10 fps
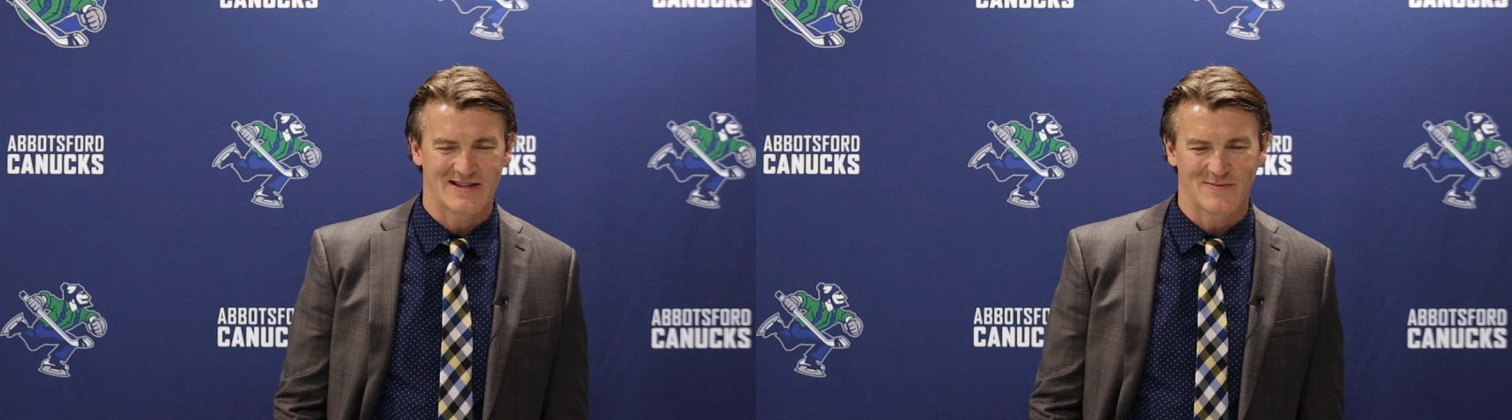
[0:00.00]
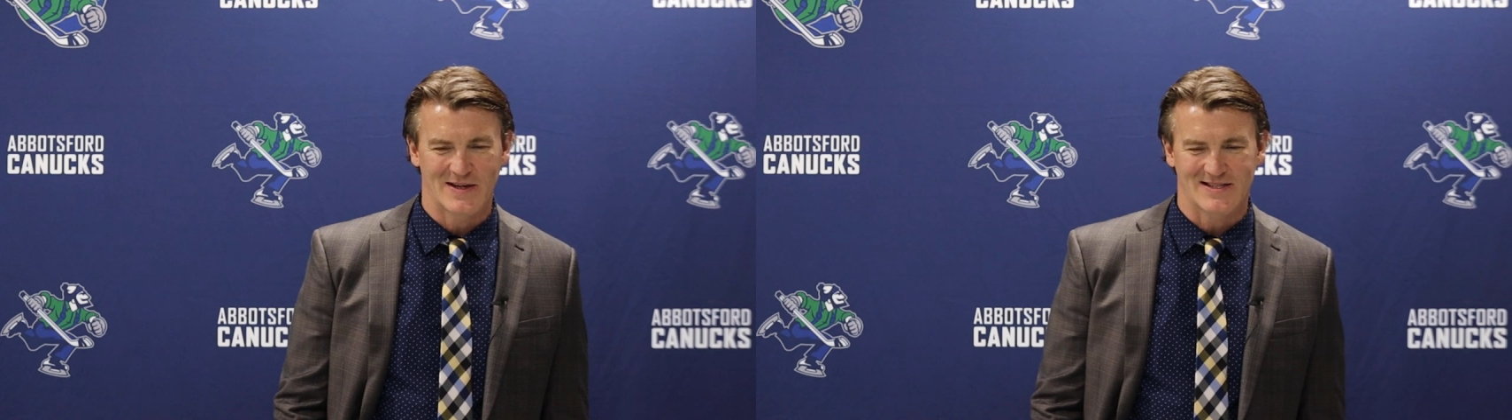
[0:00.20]

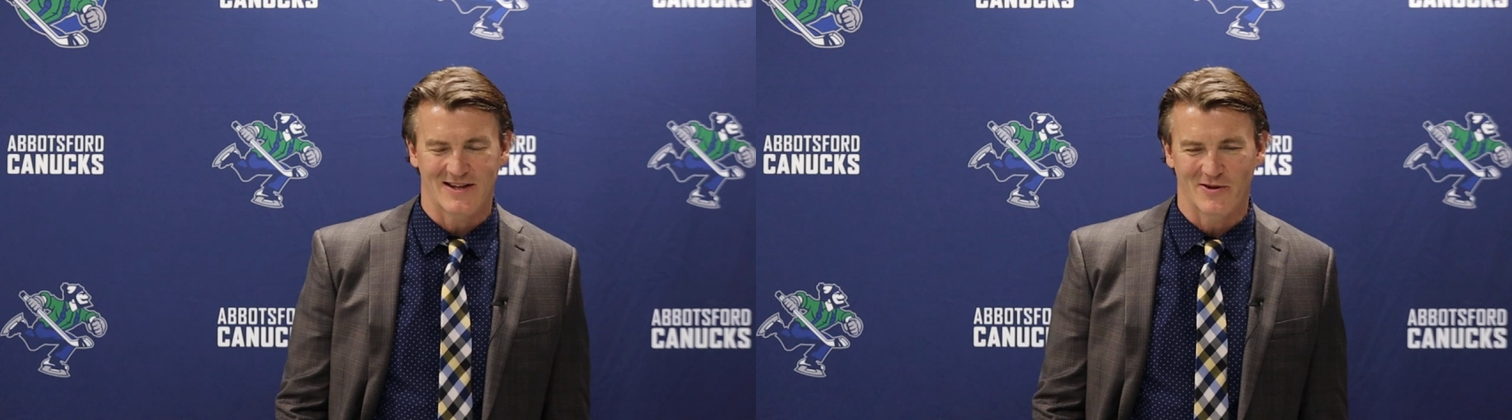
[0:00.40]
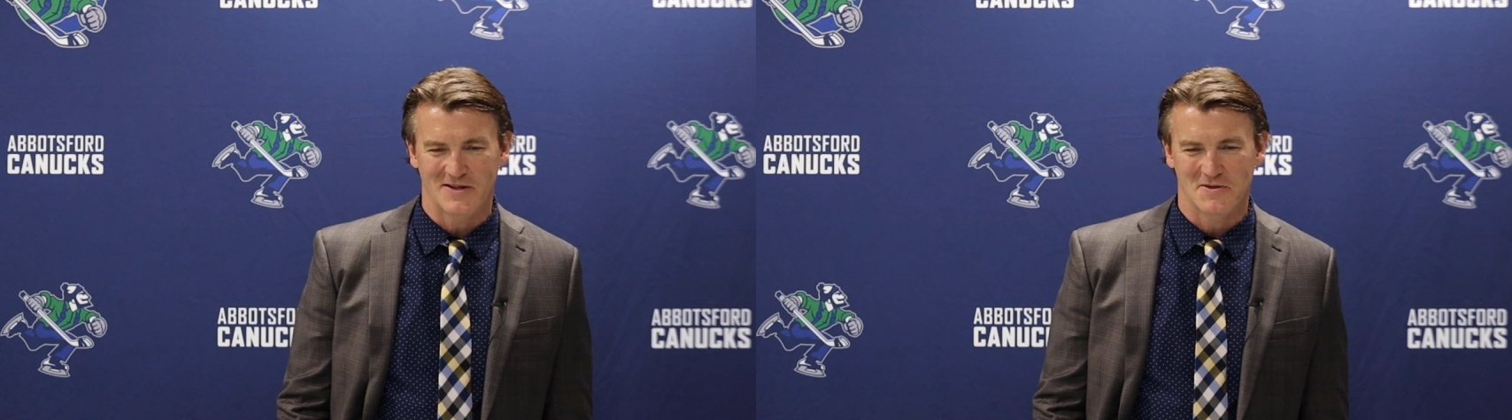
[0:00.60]
makes it a
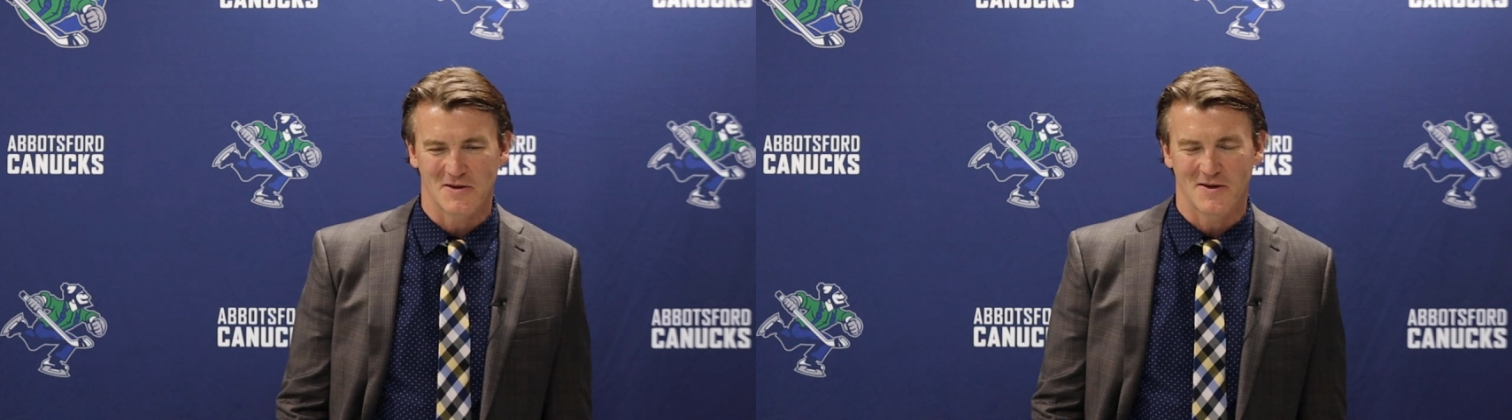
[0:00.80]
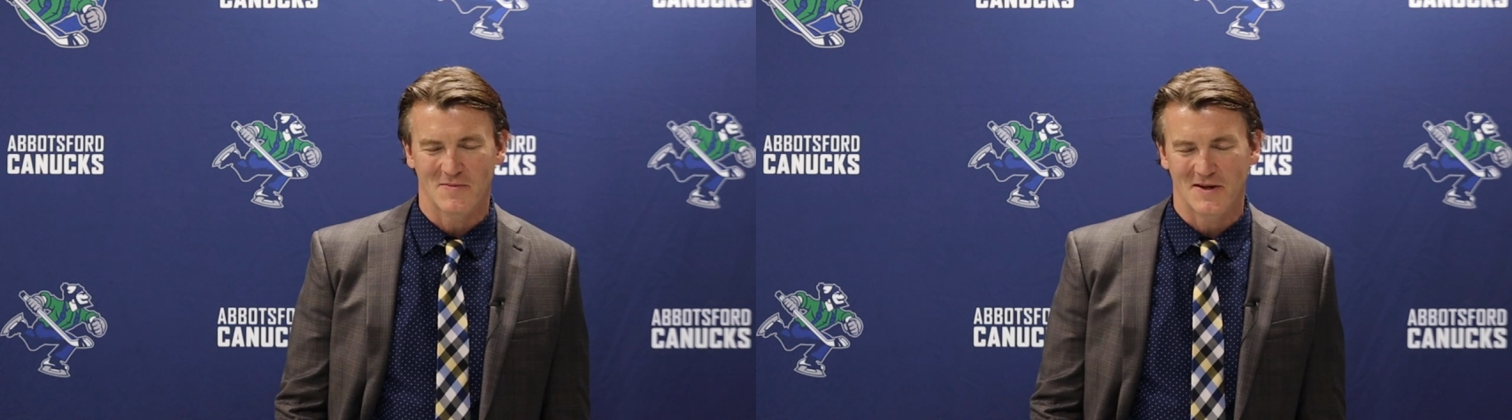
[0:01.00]
little
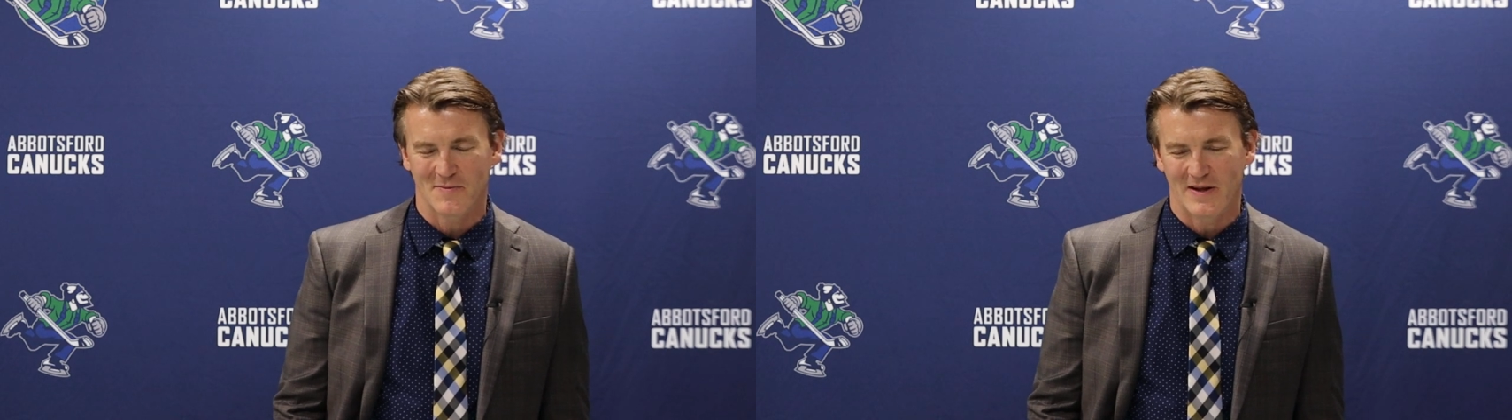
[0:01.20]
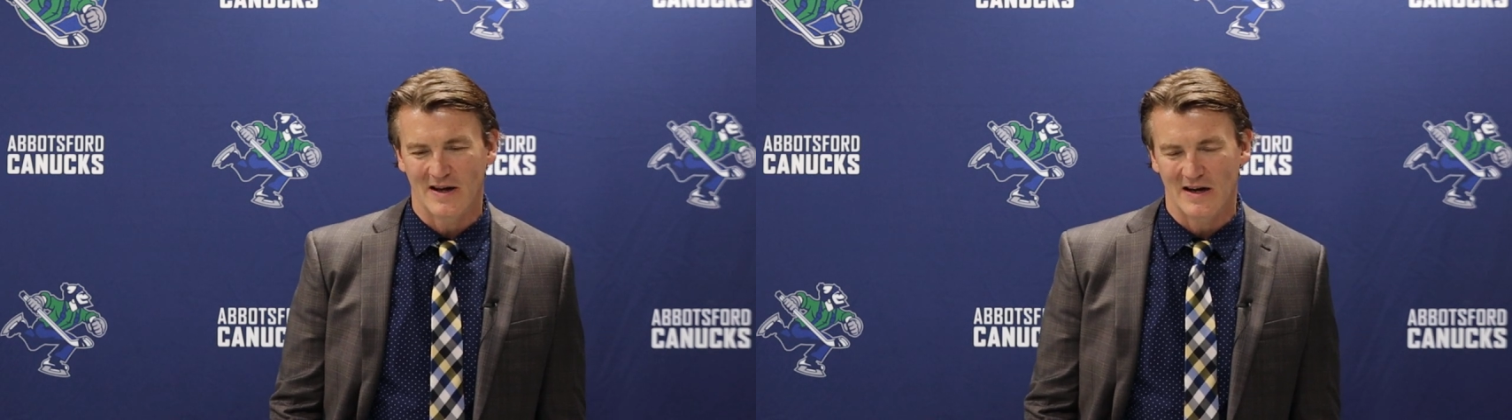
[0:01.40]
easier on me.
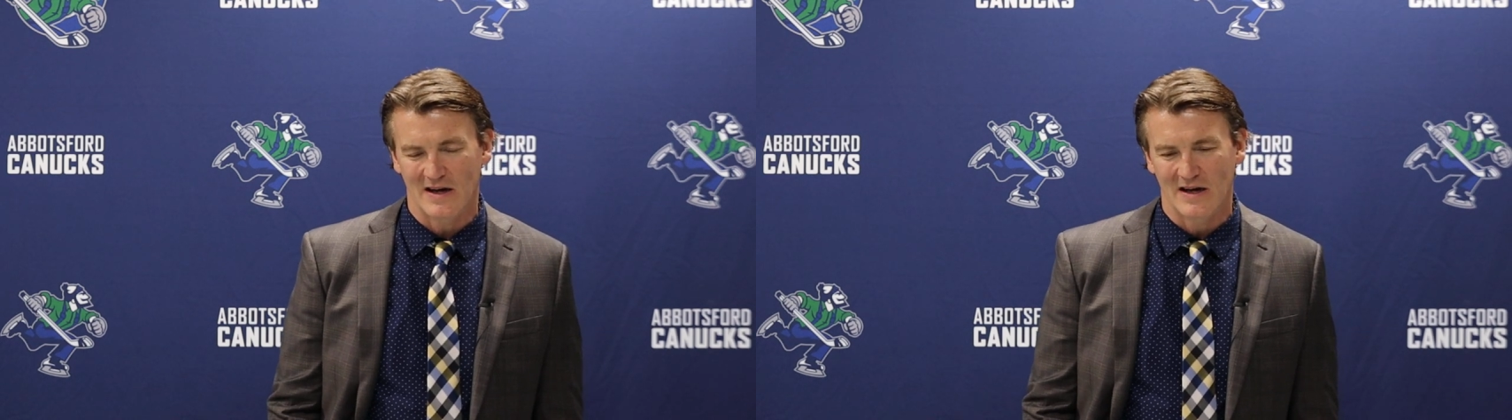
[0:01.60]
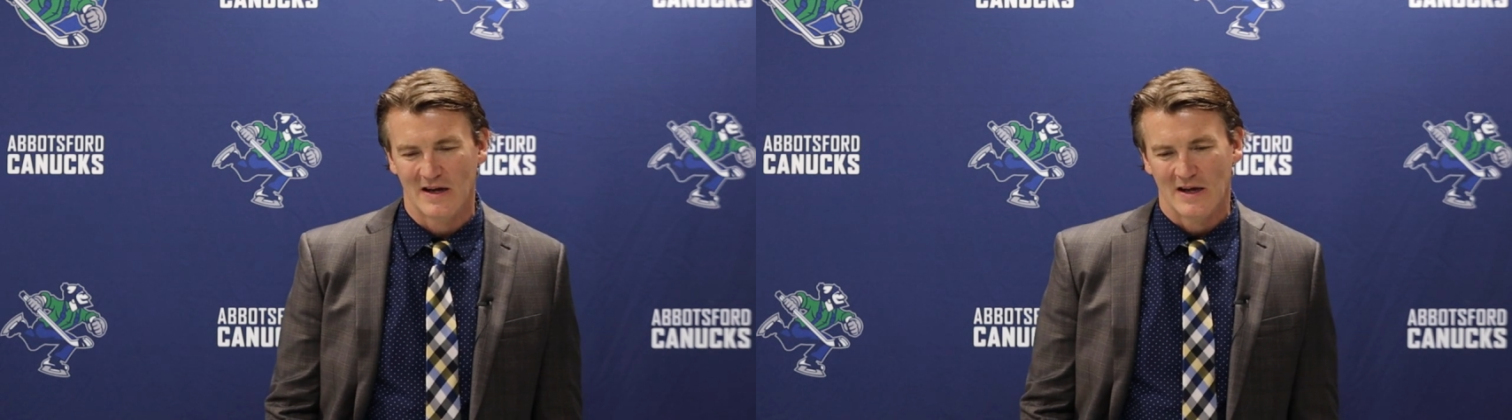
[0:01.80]

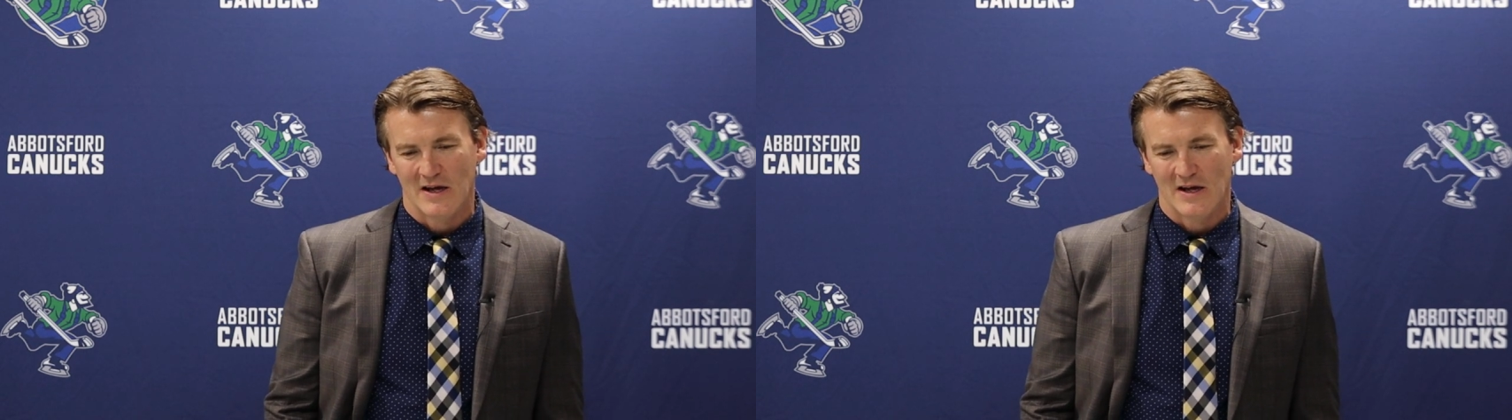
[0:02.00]
But